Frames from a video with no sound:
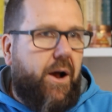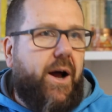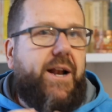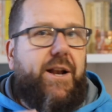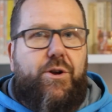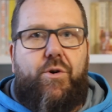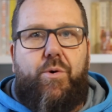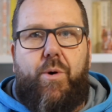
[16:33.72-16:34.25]
I
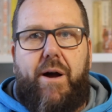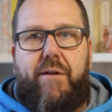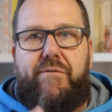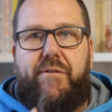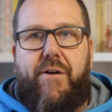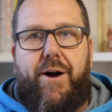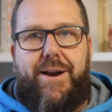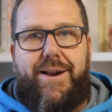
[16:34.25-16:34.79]
didn't quite
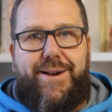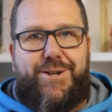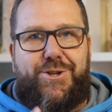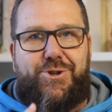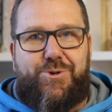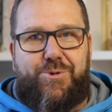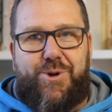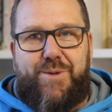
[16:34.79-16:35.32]
find it
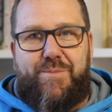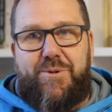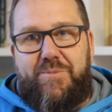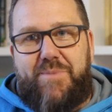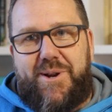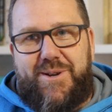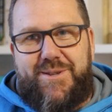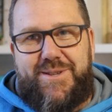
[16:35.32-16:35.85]
enjoyable
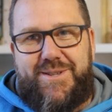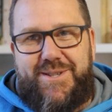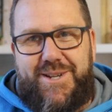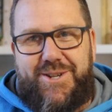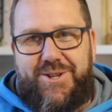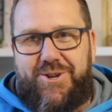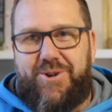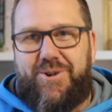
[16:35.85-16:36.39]
because it's
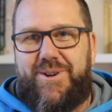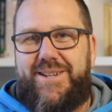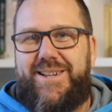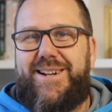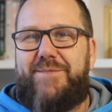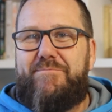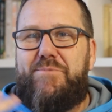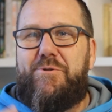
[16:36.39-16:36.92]

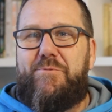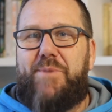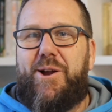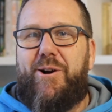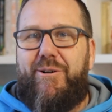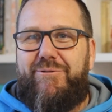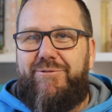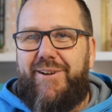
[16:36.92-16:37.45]
disjointed. It put me
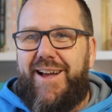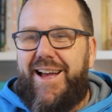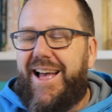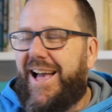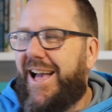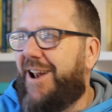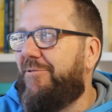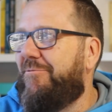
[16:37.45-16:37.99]
off,
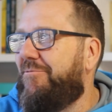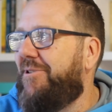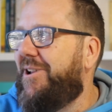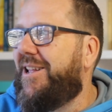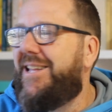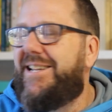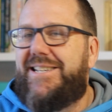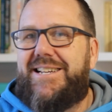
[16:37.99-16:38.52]
and it
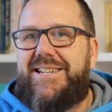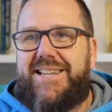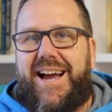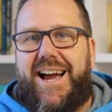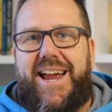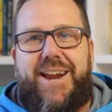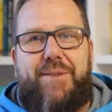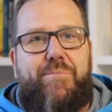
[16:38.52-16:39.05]
really did
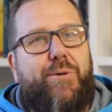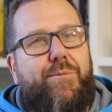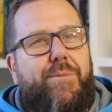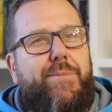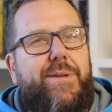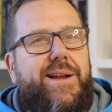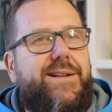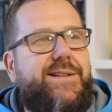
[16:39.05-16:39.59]
take
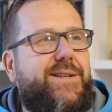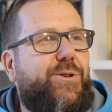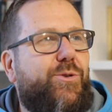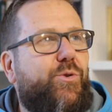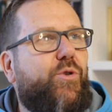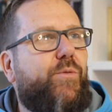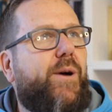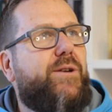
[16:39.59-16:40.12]
probably until
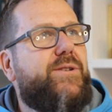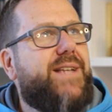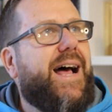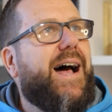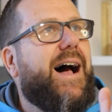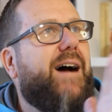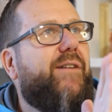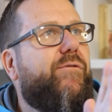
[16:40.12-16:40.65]
almost
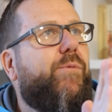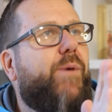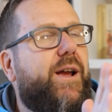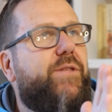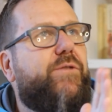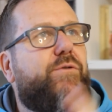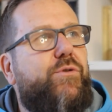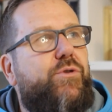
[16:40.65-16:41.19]

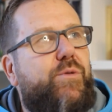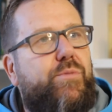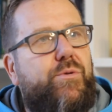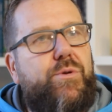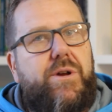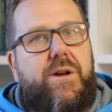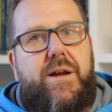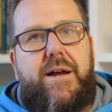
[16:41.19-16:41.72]
halfway through the
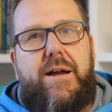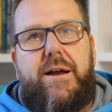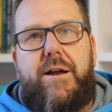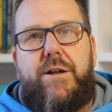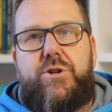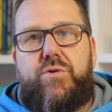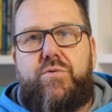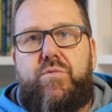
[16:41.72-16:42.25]
book
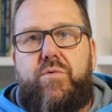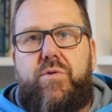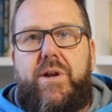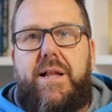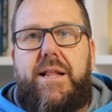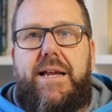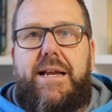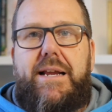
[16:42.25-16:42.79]
to
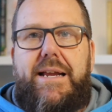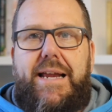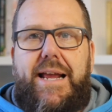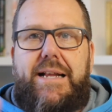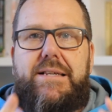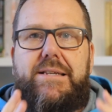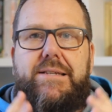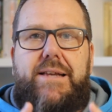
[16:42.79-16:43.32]
really
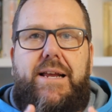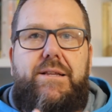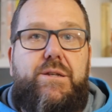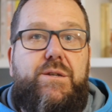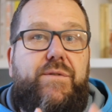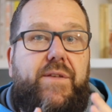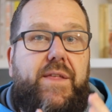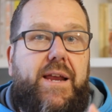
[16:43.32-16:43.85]
get a
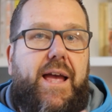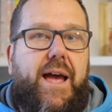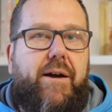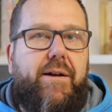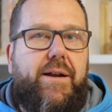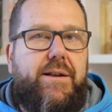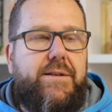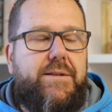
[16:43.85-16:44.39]
sense for the
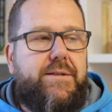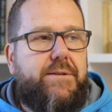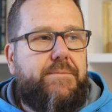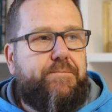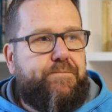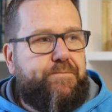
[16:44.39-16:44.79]
characters.